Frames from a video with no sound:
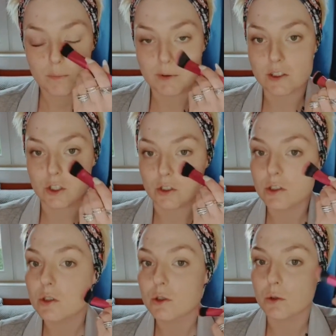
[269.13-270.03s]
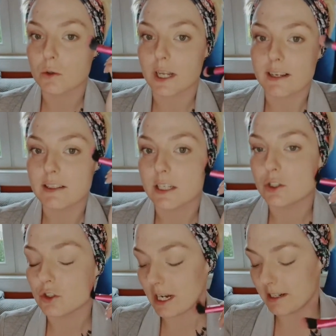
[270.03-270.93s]
It's just so nice and it
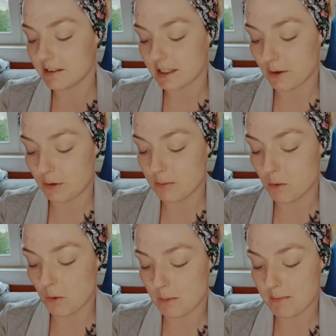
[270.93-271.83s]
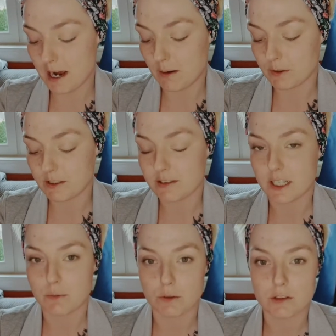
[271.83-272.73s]
dries down more matte. I wouldn't say
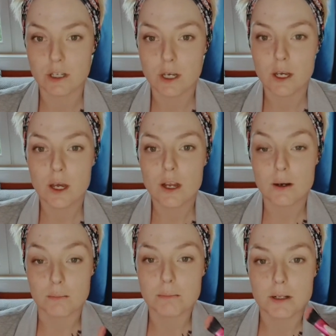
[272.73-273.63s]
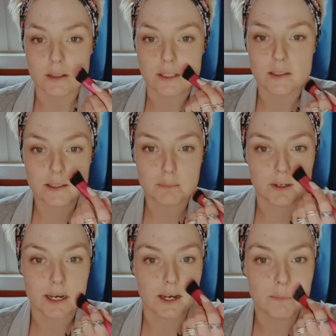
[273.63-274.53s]
it was completely
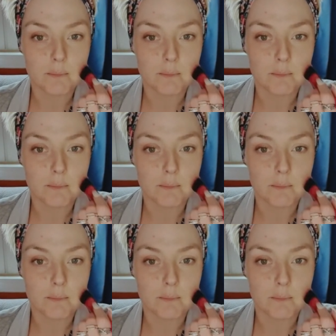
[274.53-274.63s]
matte,